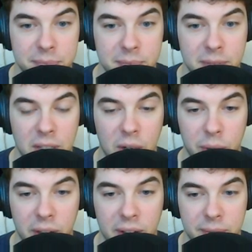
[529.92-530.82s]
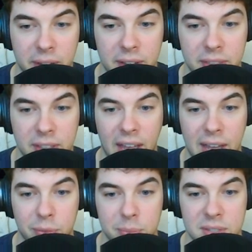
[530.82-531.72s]
the guy
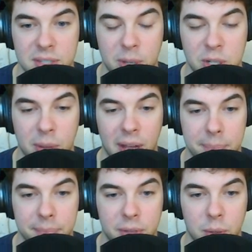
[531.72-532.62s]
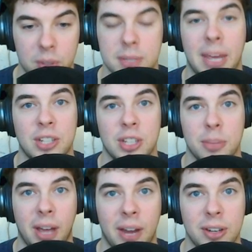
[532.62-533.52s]
from SpongeBob. Is it Patchy the
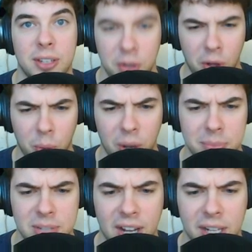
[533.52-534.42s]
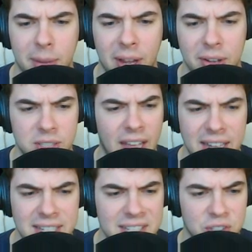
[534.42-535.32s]
Pirate? You know the one I'm talking about.
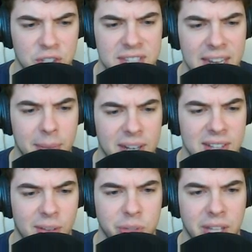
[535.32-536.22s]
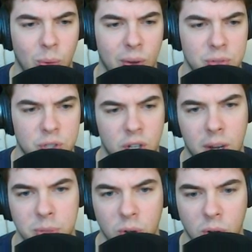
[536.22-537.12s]
I didn't just date myself with that reference. Shut
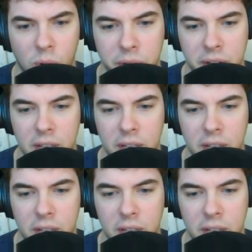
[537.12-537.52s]
up, you're old.